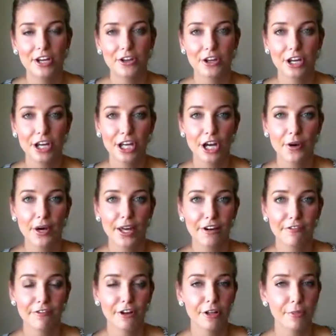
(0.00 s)
You can go ahead
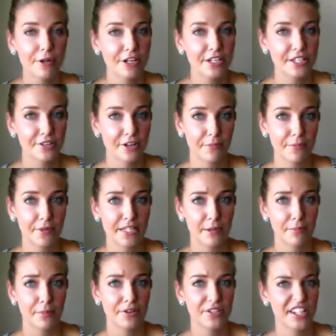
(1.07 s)
and follow me on Instagram because
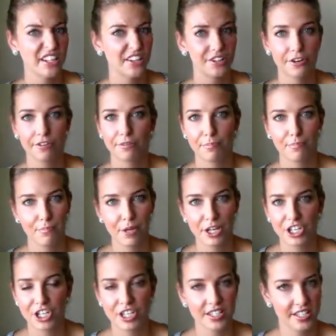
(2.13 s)
I'm posting a lot of
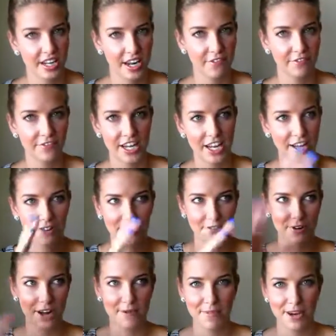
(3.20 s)
pictures that I've taken
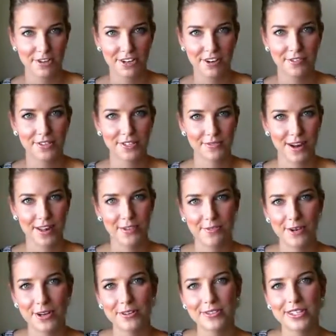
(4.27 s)
throughout my travels around the
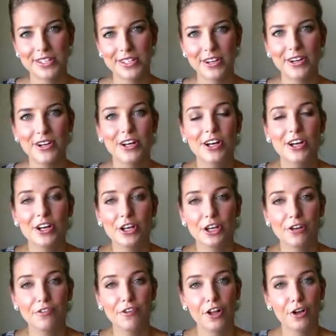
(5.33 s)
world. So you
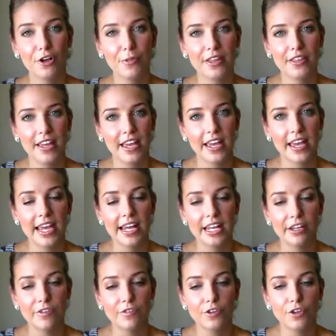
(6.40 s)
can follow me there, and
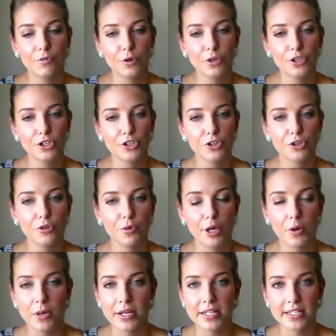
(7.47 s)
if you want to
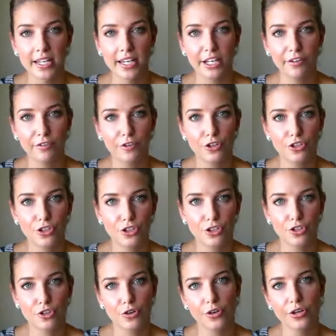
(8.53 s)
request any future
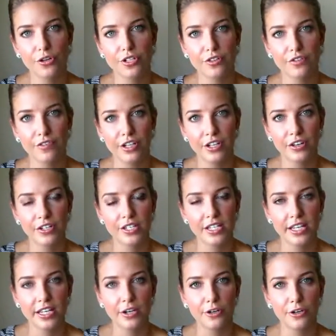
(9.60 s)
tutorials or videos
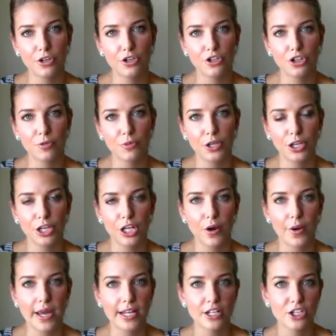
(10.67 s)
here on YouTube, you can go
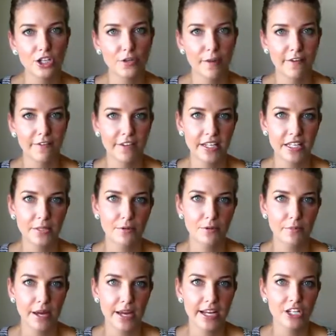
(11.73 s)
ahead to my
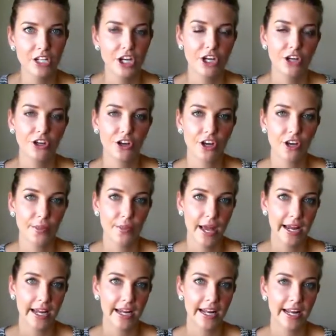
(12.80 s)
Facebook page. You can
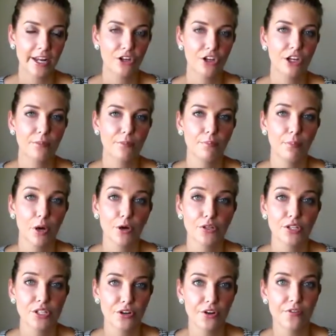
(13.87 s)
like it and you can
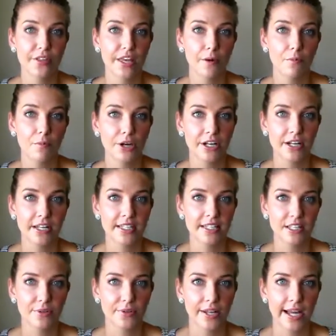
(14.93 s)
post on there what it is
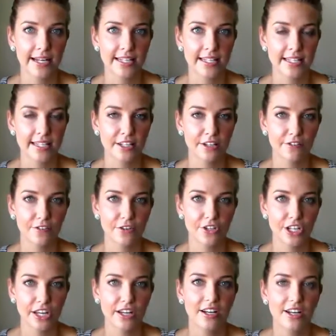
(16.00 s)
that you would like to see in the
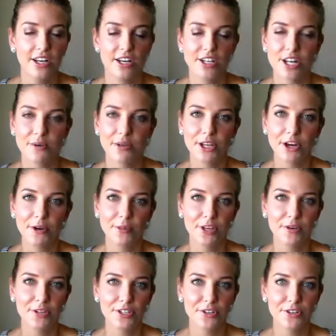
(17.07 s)
future. So I really hope that
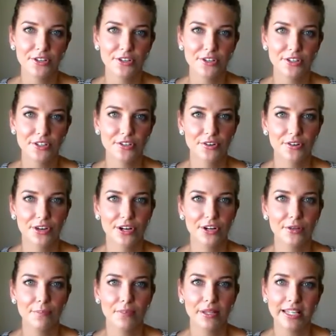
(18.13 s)
you enjoyed this
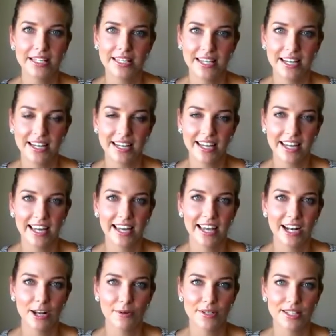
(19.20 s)
tutorial. Please take care,
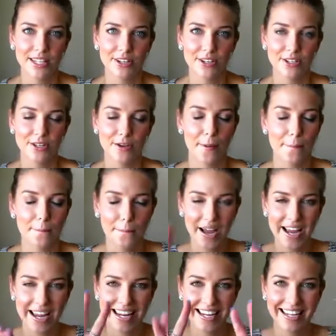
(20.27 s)
and I will see you soon.
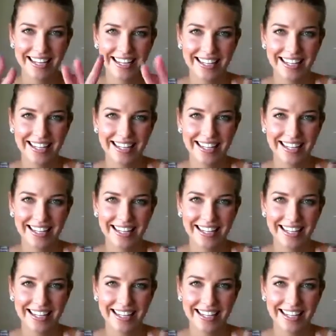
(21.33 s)
Bye.